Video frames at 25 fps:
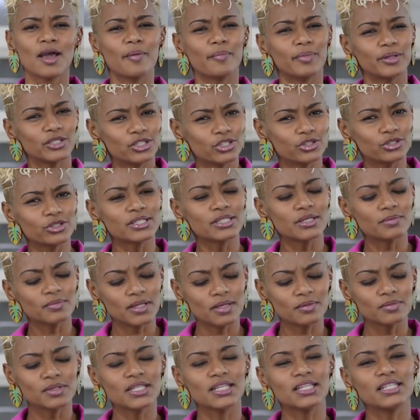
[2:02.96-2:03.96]
but you know,
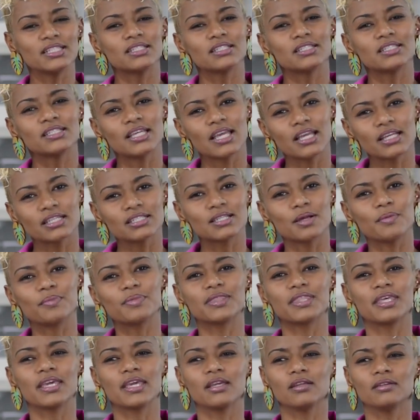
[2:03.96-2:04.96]
sometimes you need to take
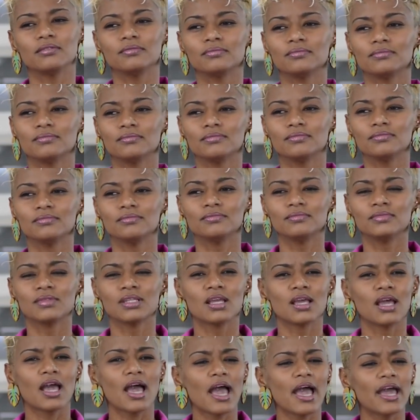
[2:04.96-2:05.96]
something
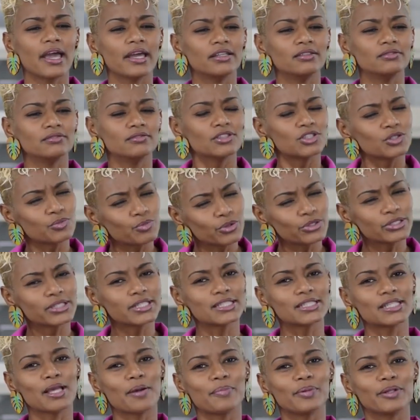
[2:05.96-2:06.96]
and spruce
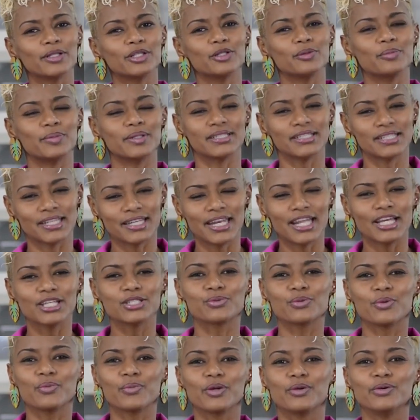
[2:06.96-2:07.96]
it up a little bit, and
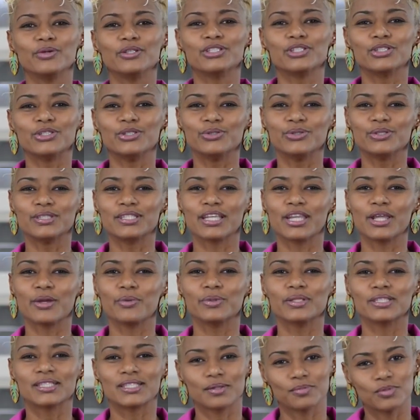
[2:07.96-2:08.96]
that's what we're going to do today
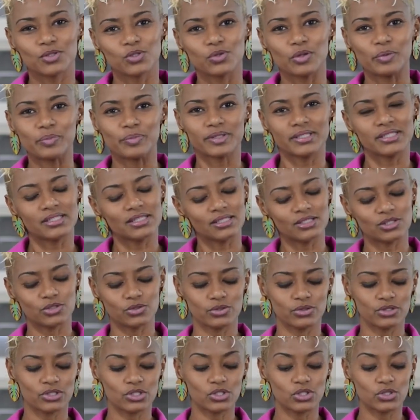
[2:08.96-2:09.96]
with some sweet
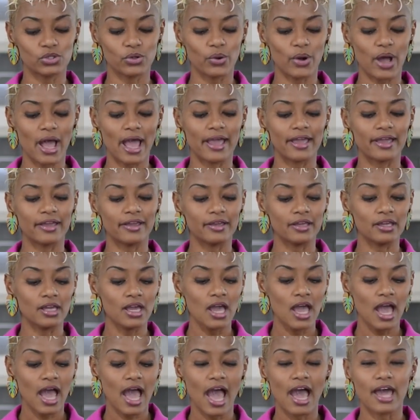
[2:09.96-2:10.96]
potatoes. So I
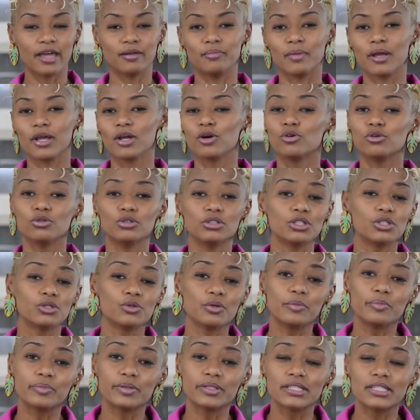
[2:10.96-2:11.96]
had my whole
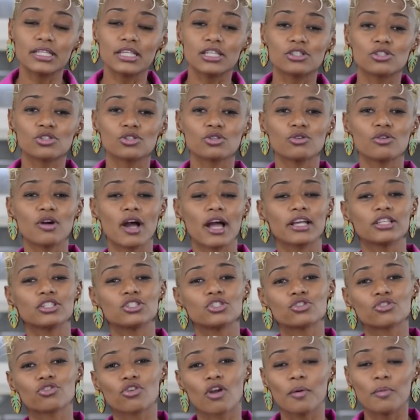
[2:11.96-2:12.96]
sweet potato. I
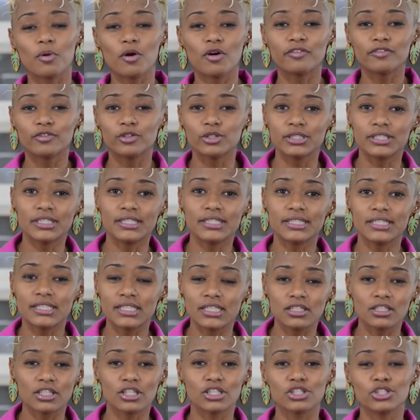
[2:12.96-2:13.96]
scrub off all the
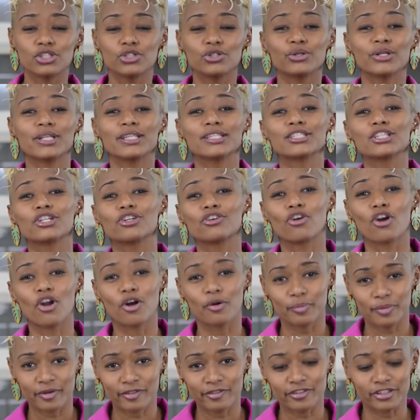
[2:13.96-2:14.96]
dirt because you know that's a
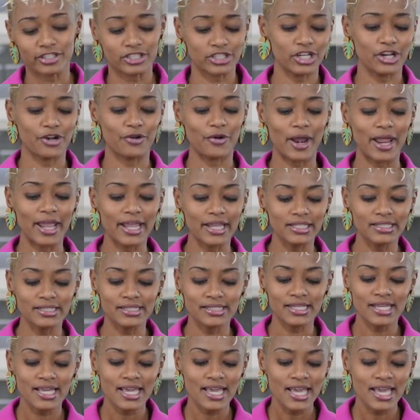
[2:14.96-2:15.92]
ground provision, right?